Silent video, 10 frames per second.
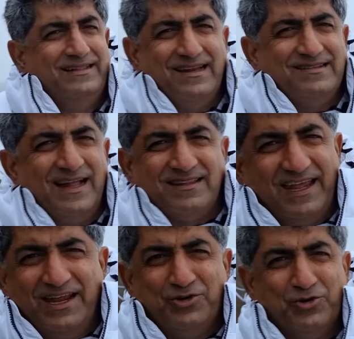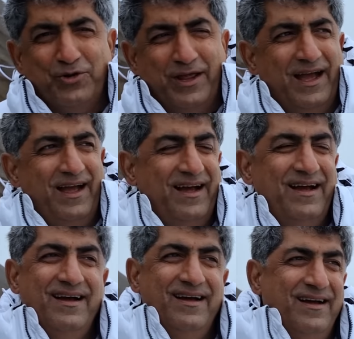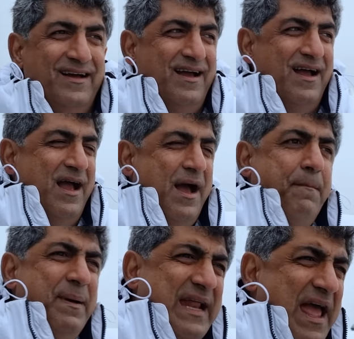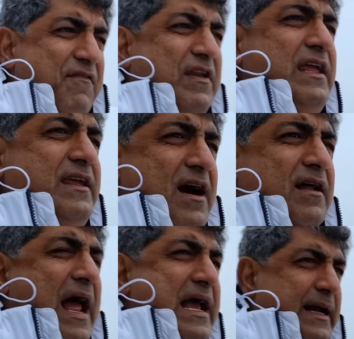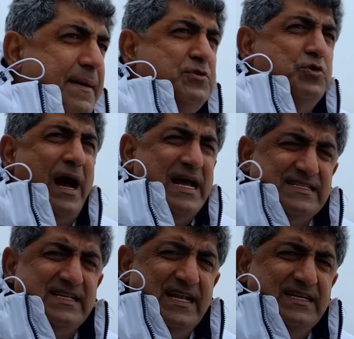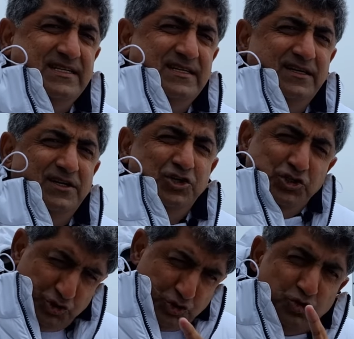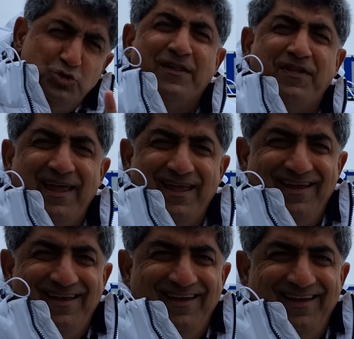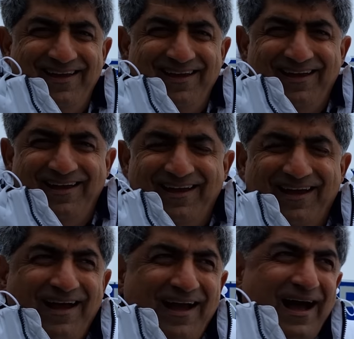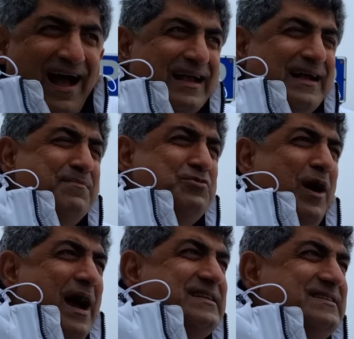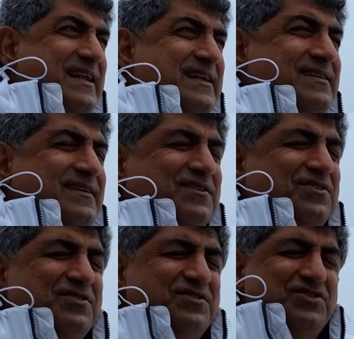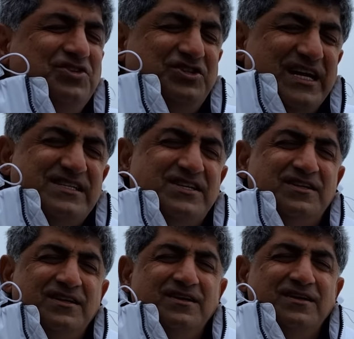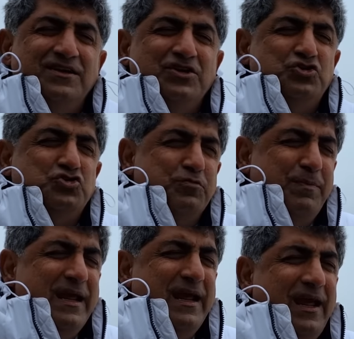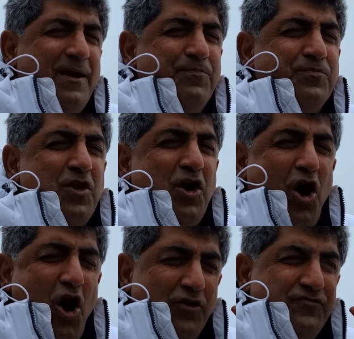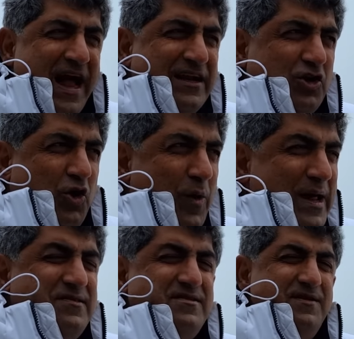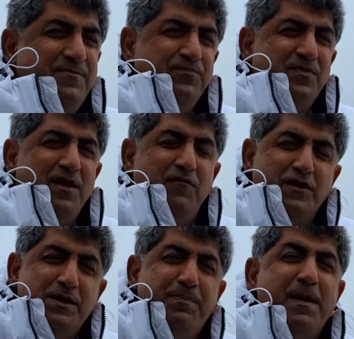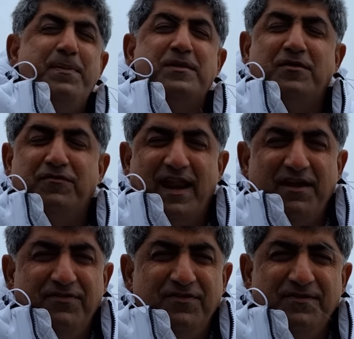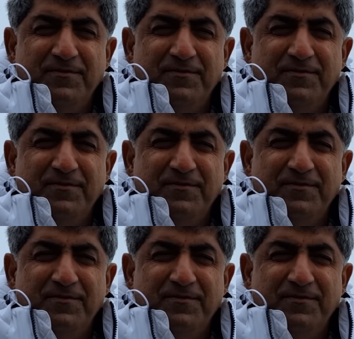and there's nothing to do here. But every year I come to Iceland to do nothing. I come to Iceland just to be on that quest for the purpose of life.